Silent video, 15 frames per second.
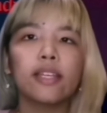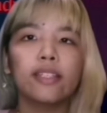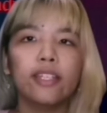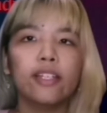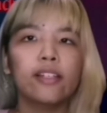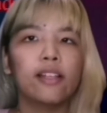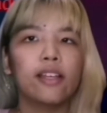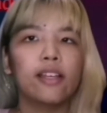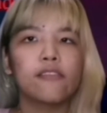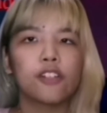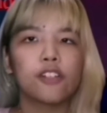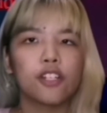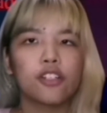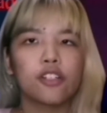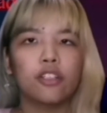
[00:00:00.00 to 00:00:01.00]
Luna's
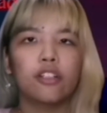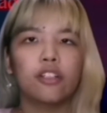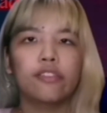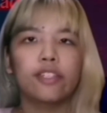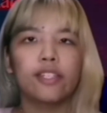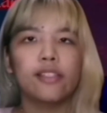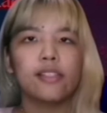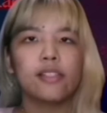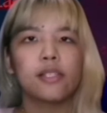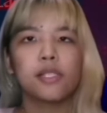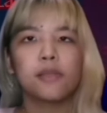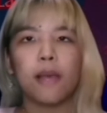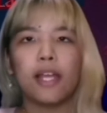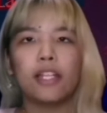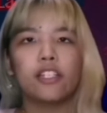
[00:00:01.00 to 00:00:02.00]
idealized version
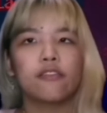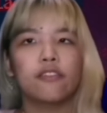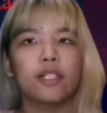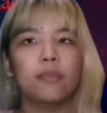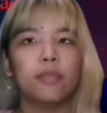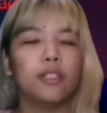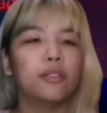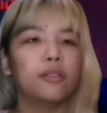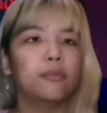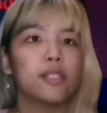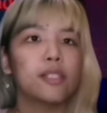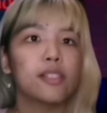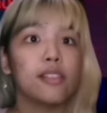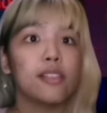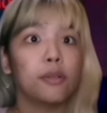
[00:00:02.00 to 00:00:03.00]
of his
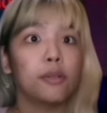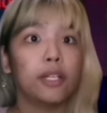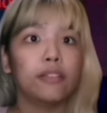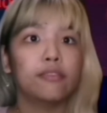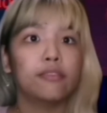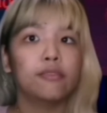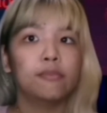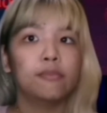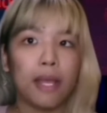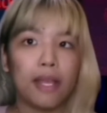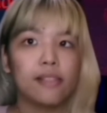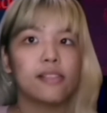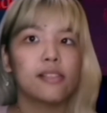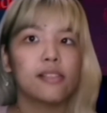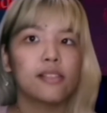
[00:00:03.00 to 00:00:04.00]
Spanish-Filipino mestizo
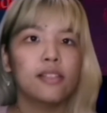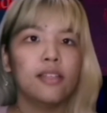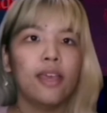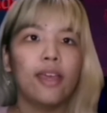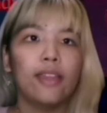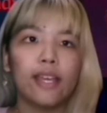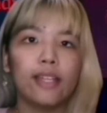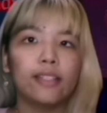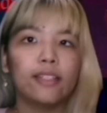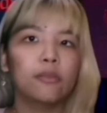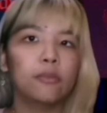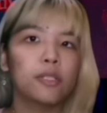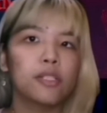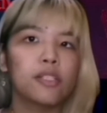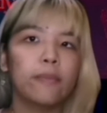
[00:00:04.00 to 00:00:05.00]
wife, Paz,
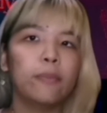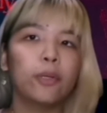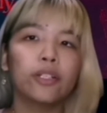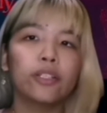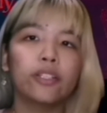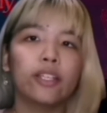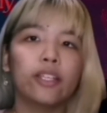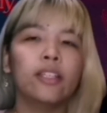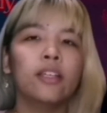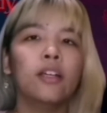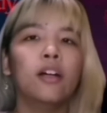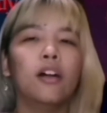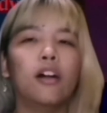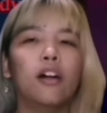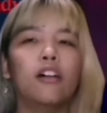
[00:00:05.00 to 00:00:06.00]
and that it was a
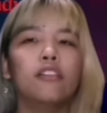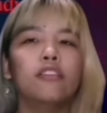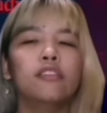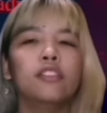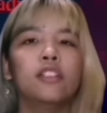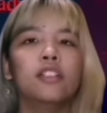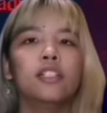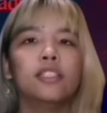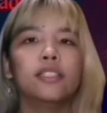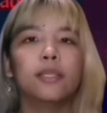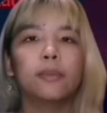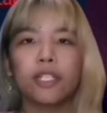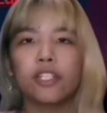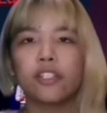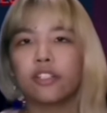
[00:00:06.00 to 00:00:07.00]
portrait
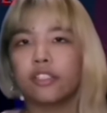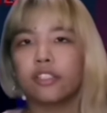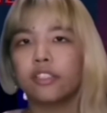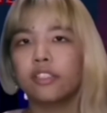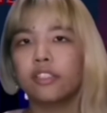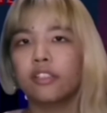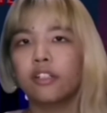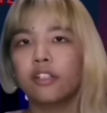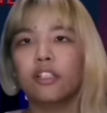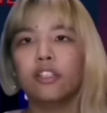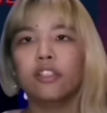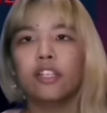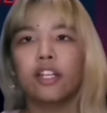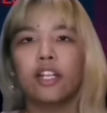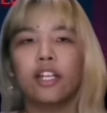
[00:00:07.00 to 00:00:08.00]
of
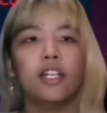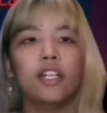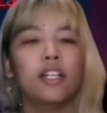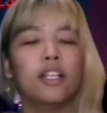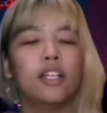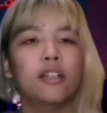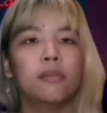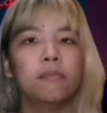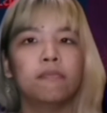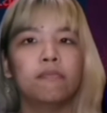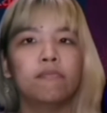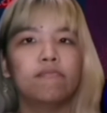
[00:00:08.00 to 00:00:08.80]
depiction on their